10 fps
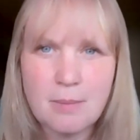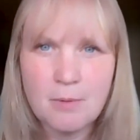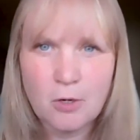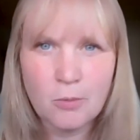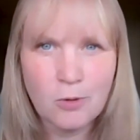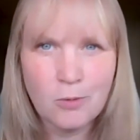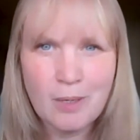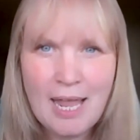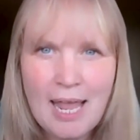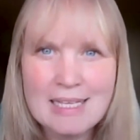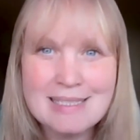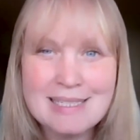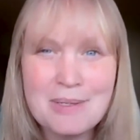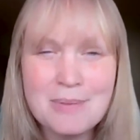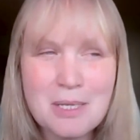seminar room,
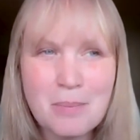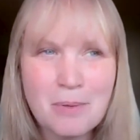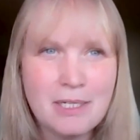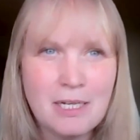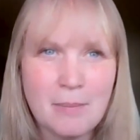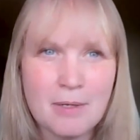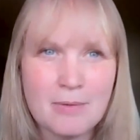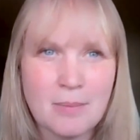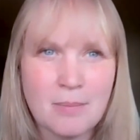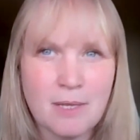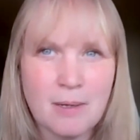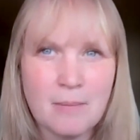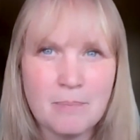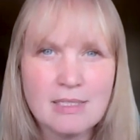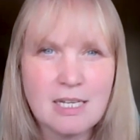and he was complaining about something.
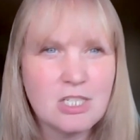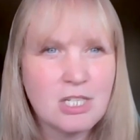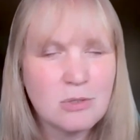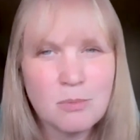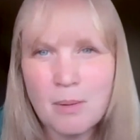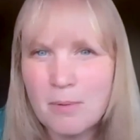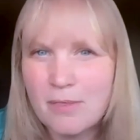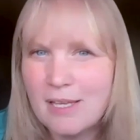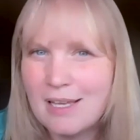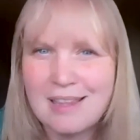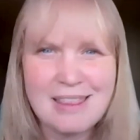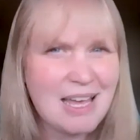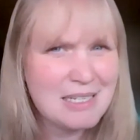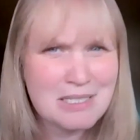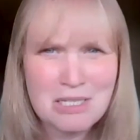And I just remember thinking,
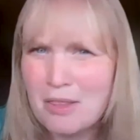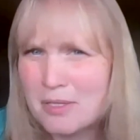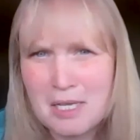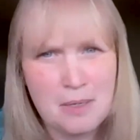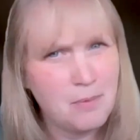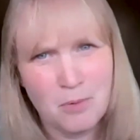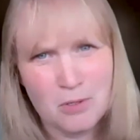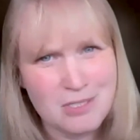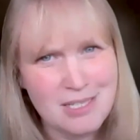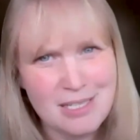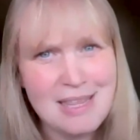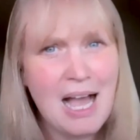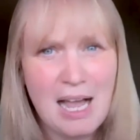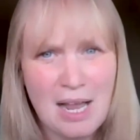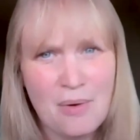that is not the type of person
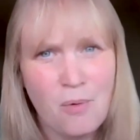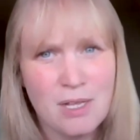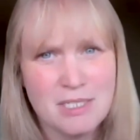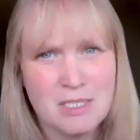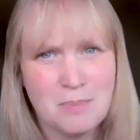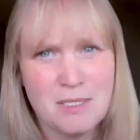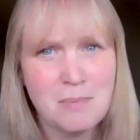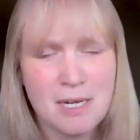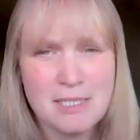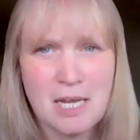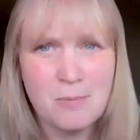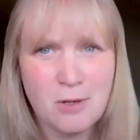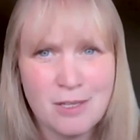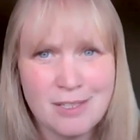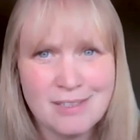that I want to spend my
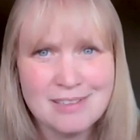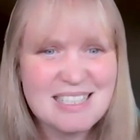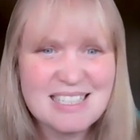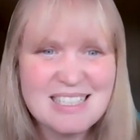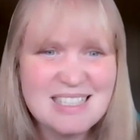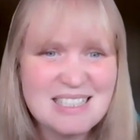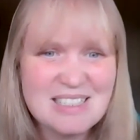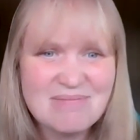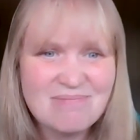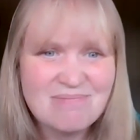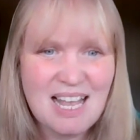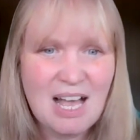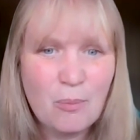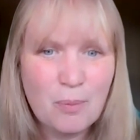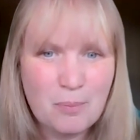time with. That doesn't
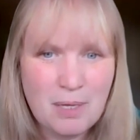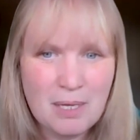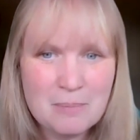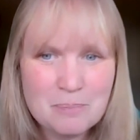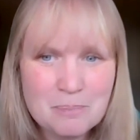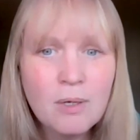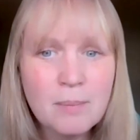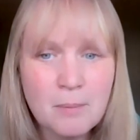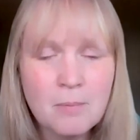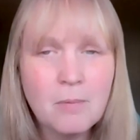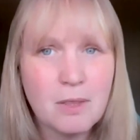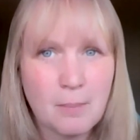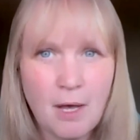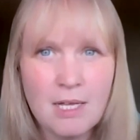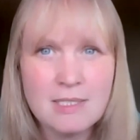help me. I want to be
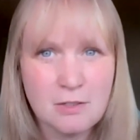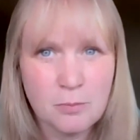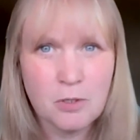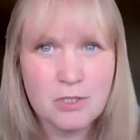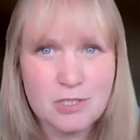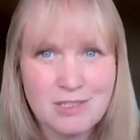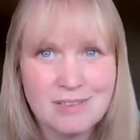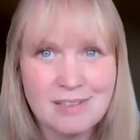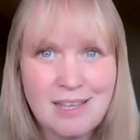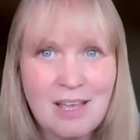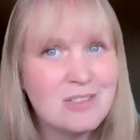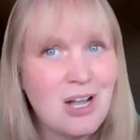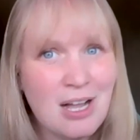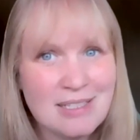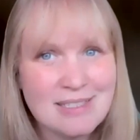with a positive person who's
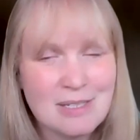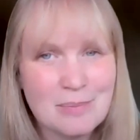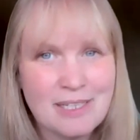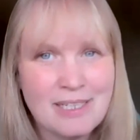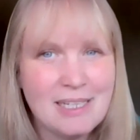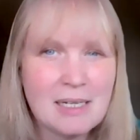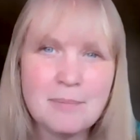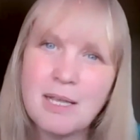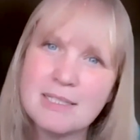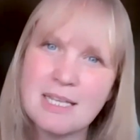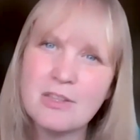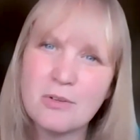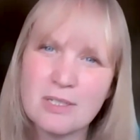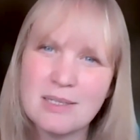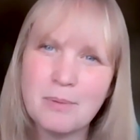not complaining. And I'm not
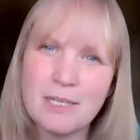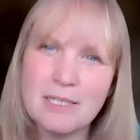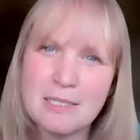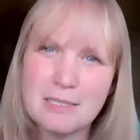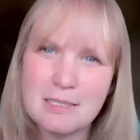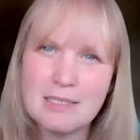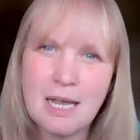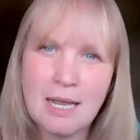saying there isn't places